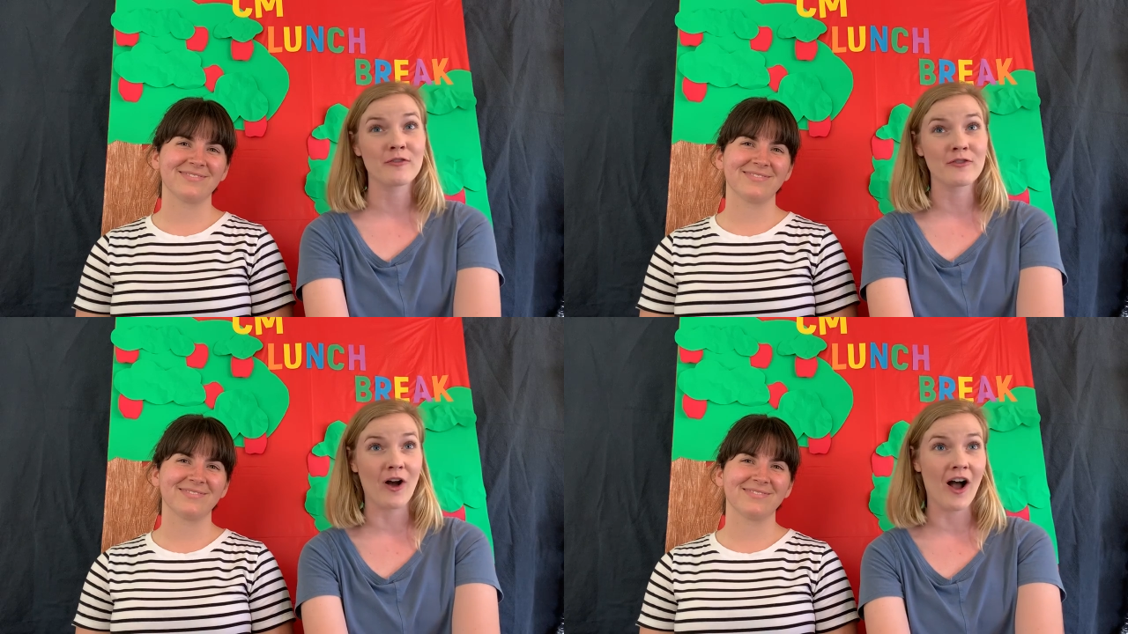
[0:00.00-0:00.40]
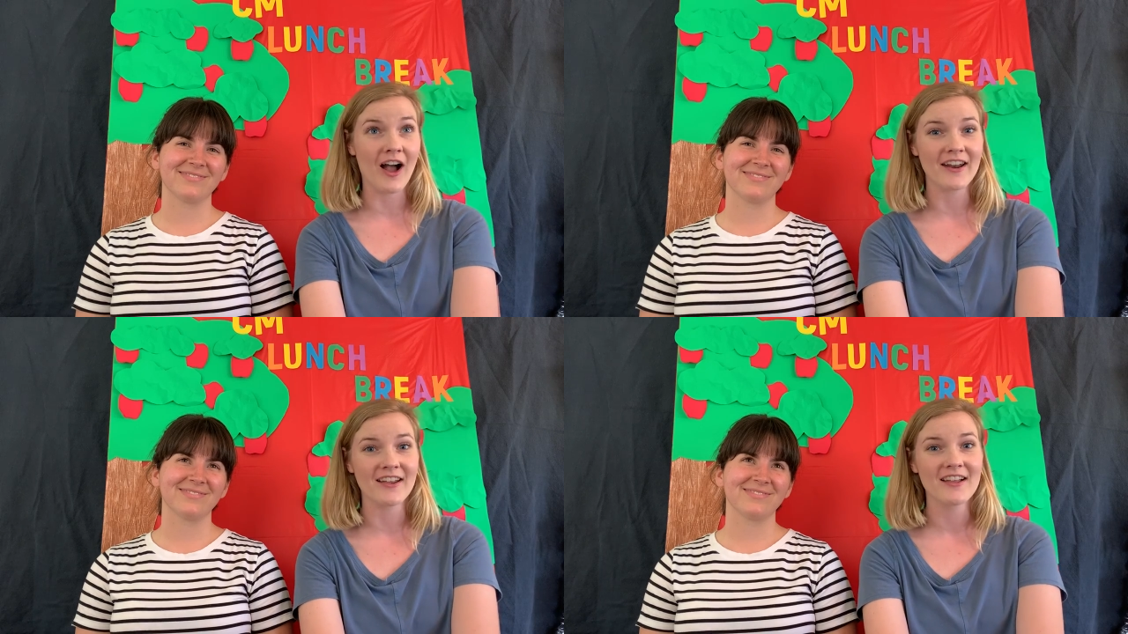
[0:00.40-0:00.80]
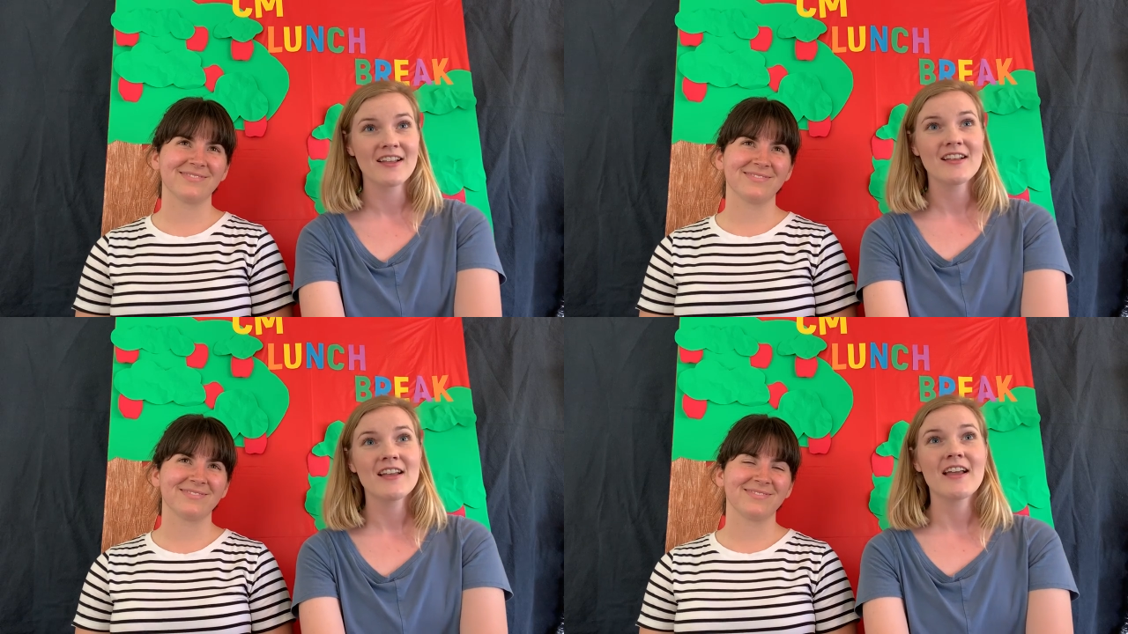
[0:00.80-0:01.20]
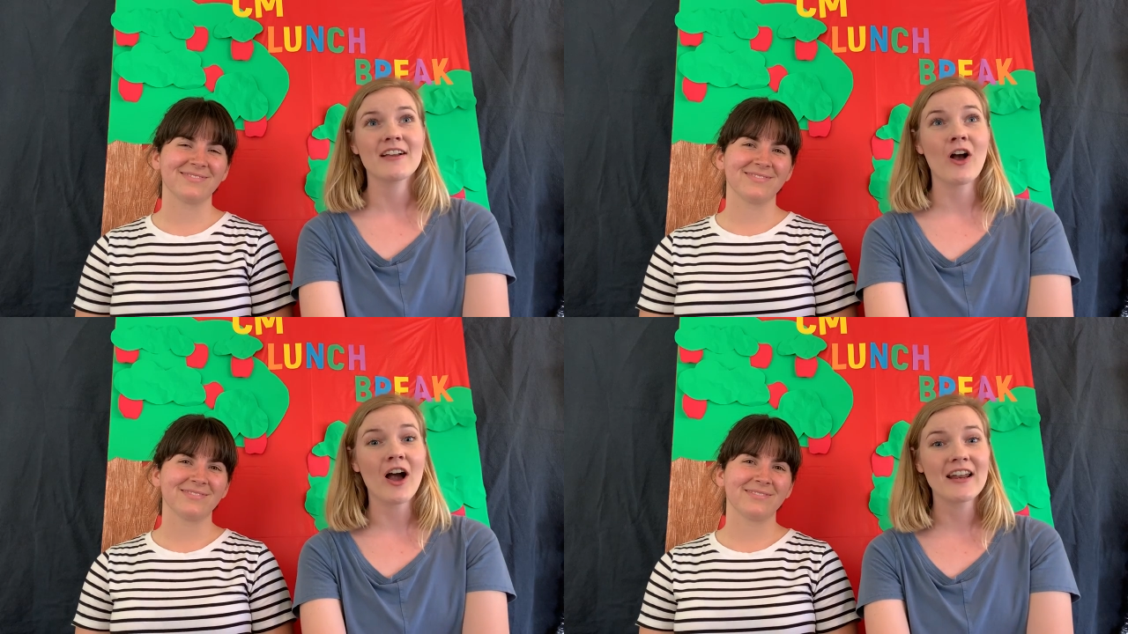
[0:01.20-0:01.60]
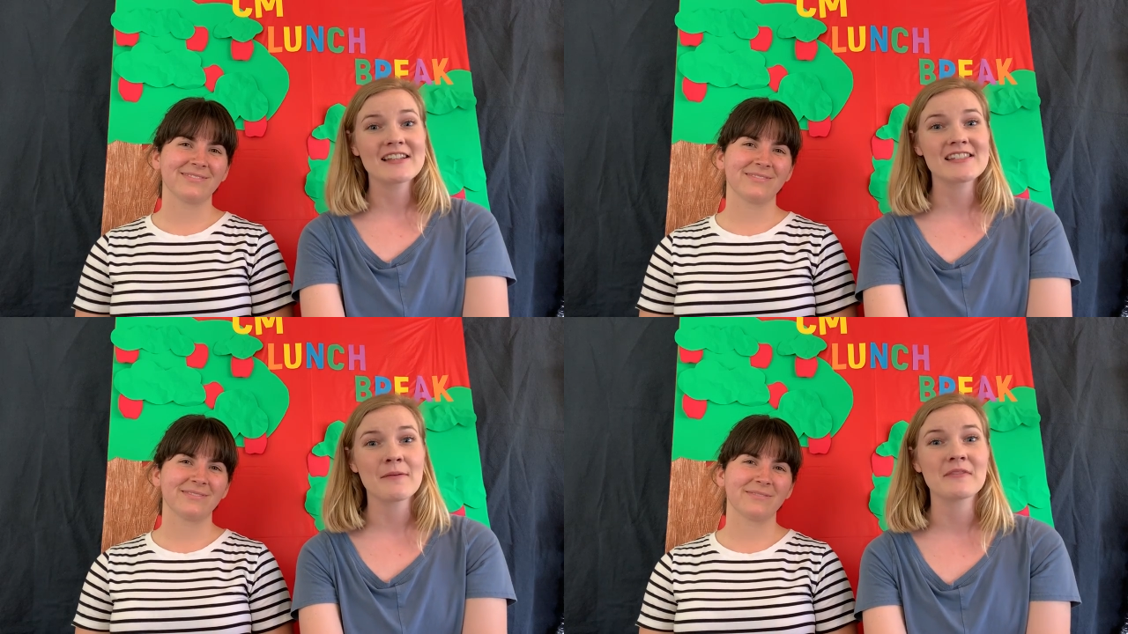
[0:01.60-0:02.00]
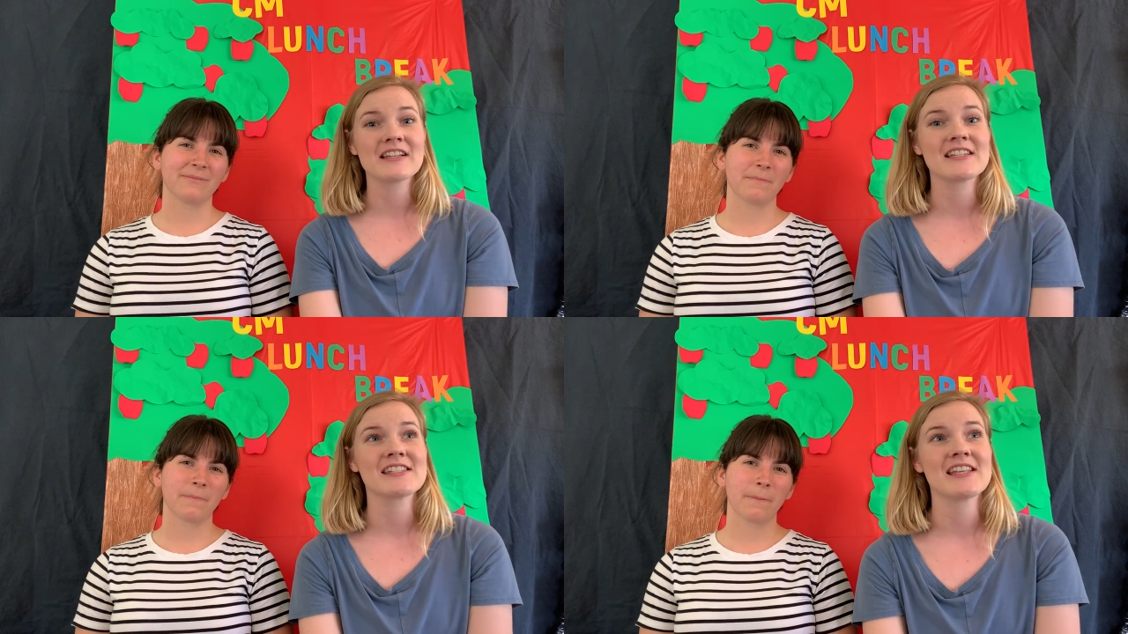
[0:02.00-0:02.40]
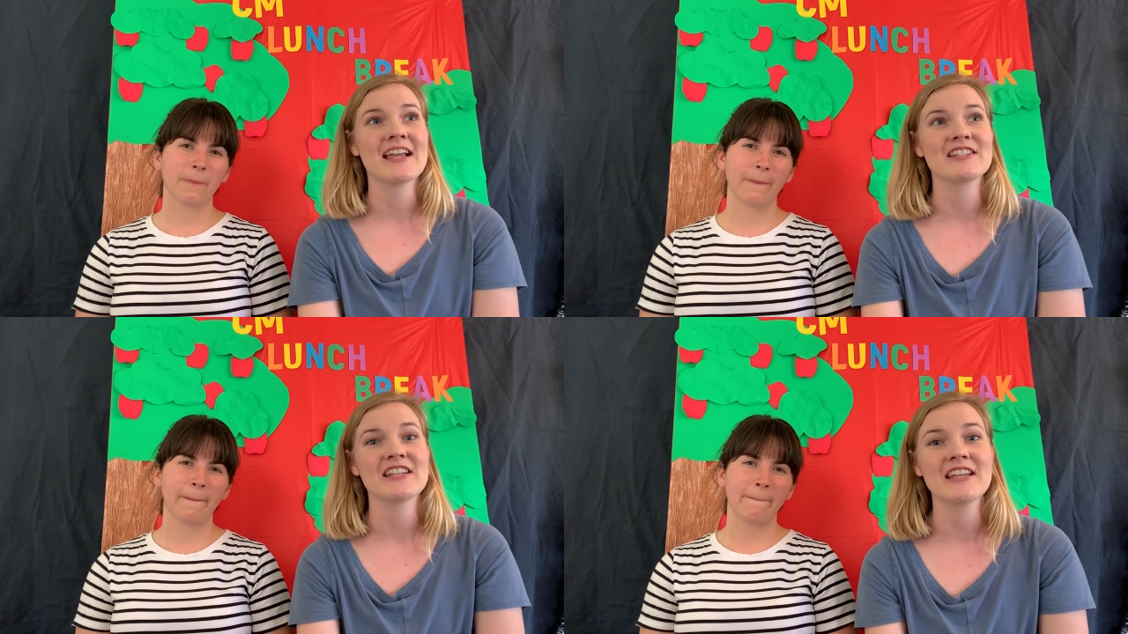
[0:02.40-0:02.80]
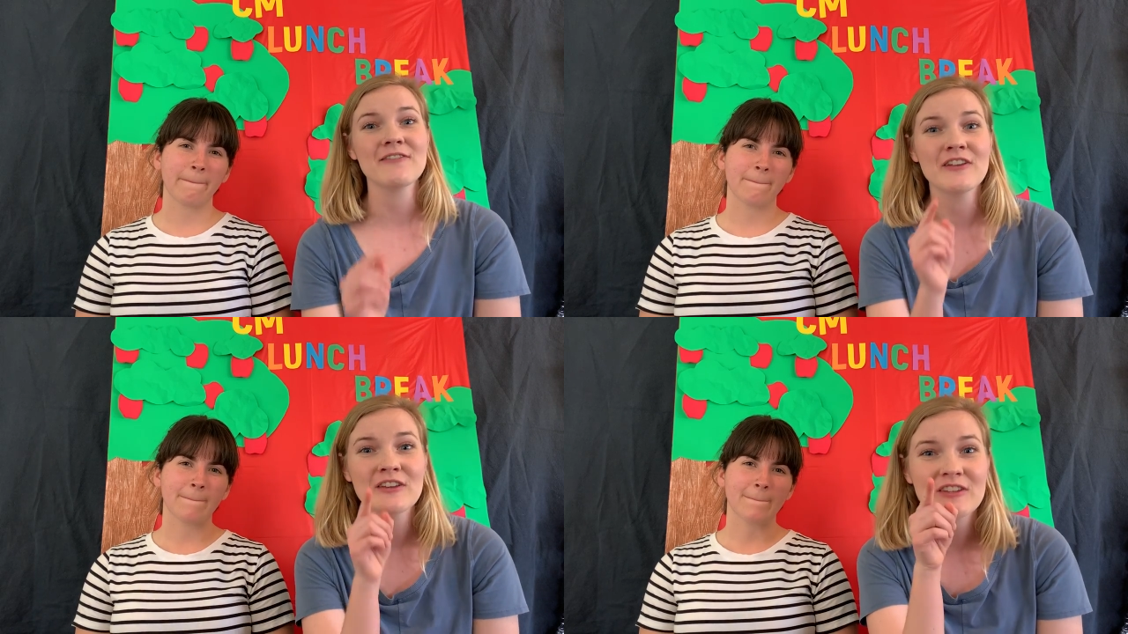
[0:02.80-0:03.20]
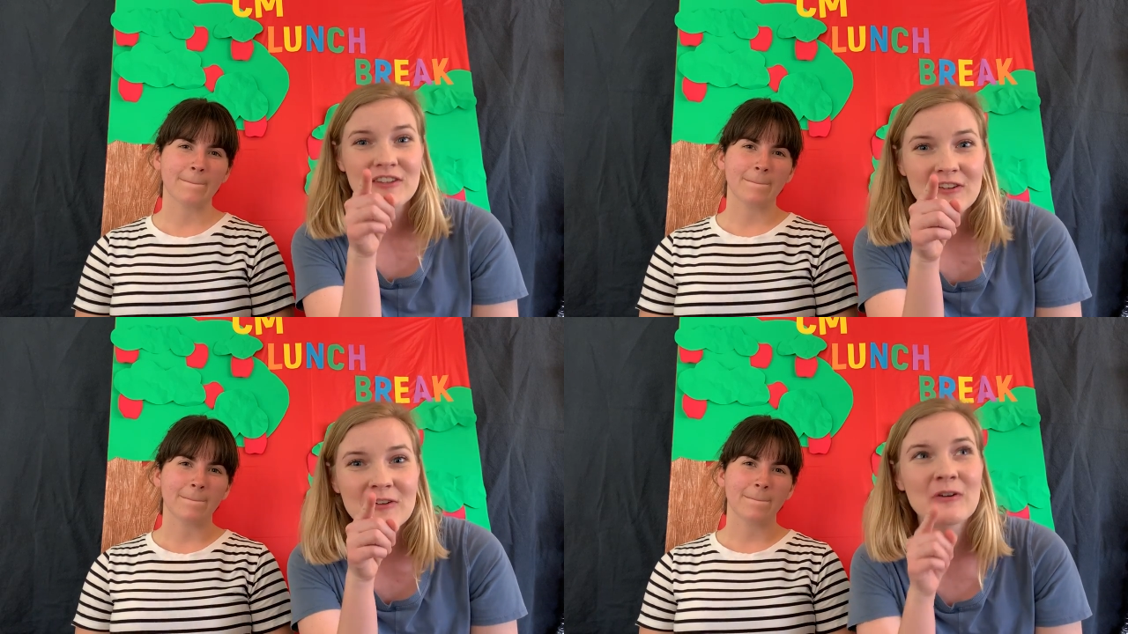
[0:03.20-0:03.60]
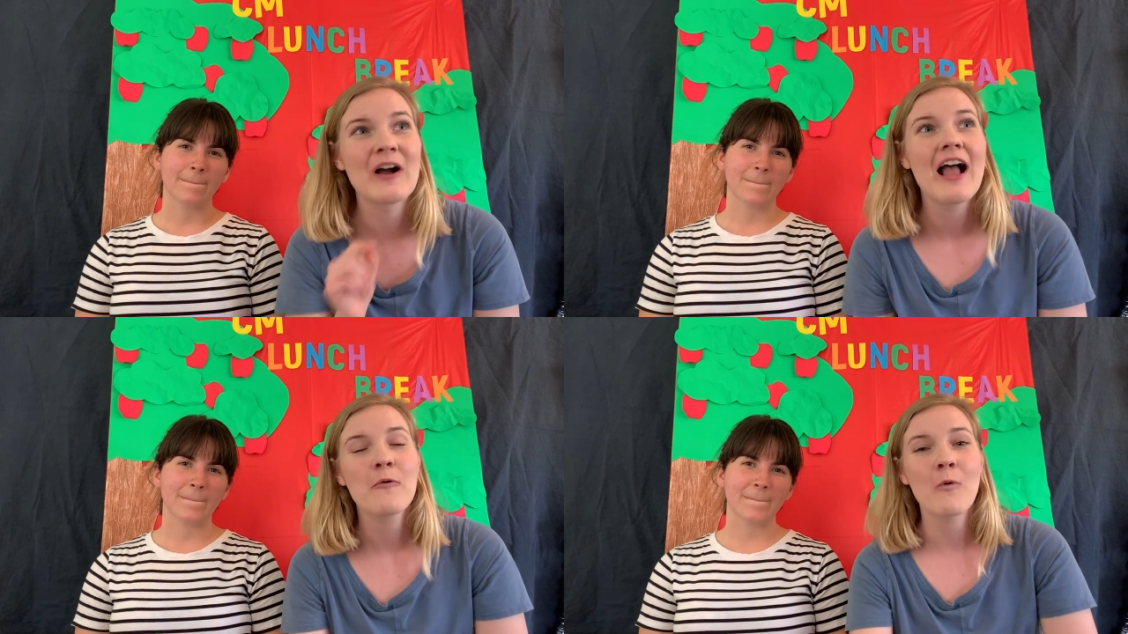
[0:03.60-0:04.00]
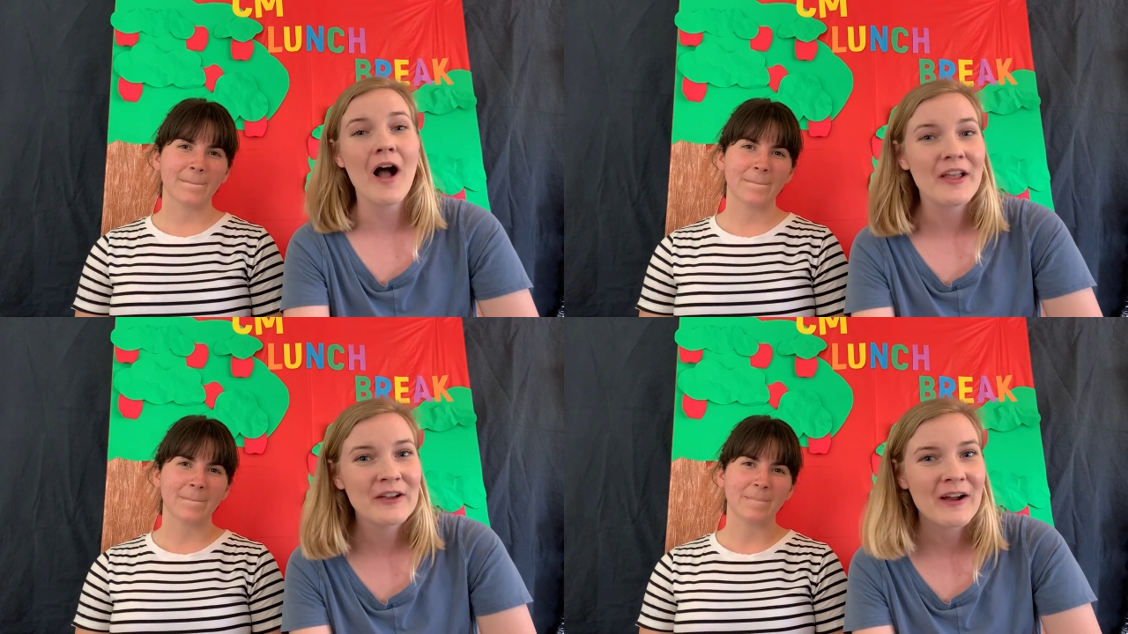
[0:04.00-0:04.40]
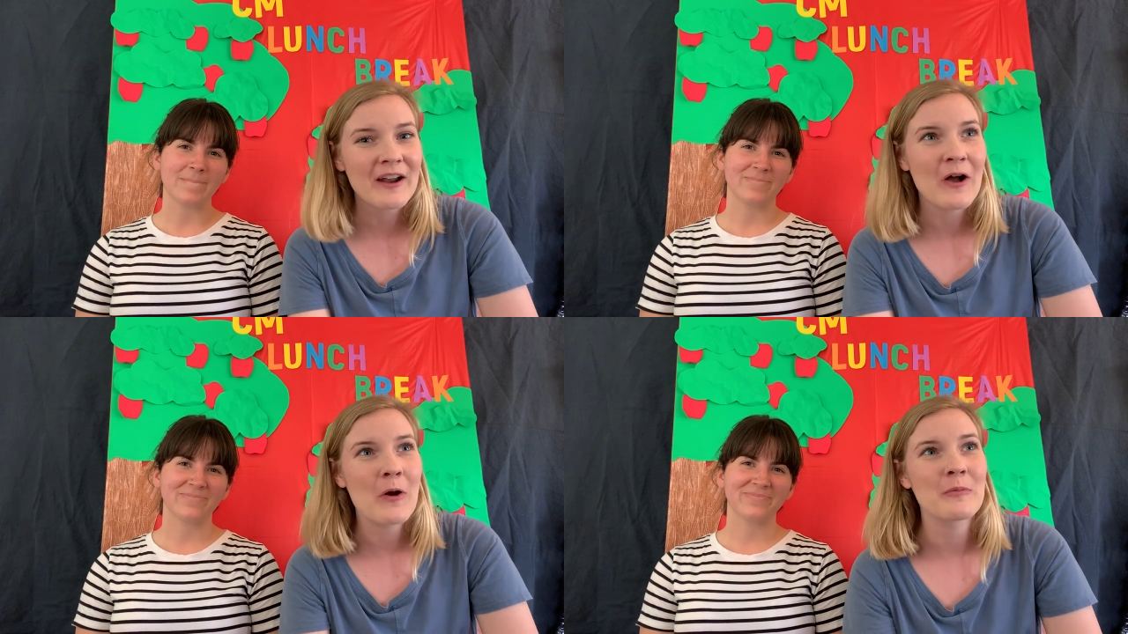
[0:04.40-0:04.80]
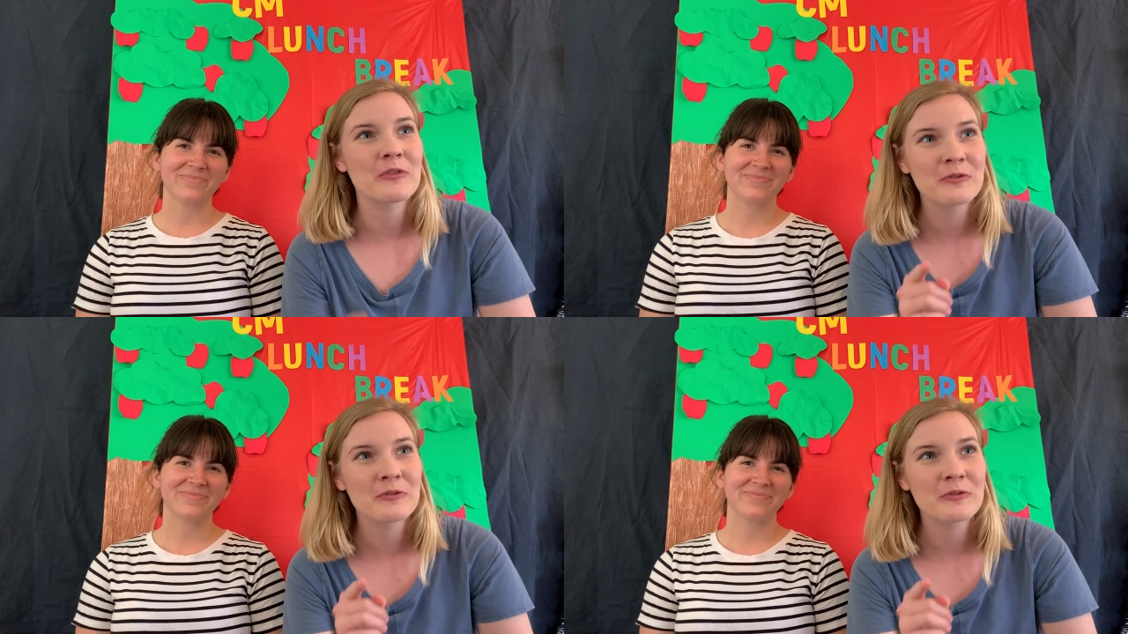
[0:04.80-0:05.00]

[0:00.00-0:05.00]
Speaker 1: of God. God has something to say to even you while you're at home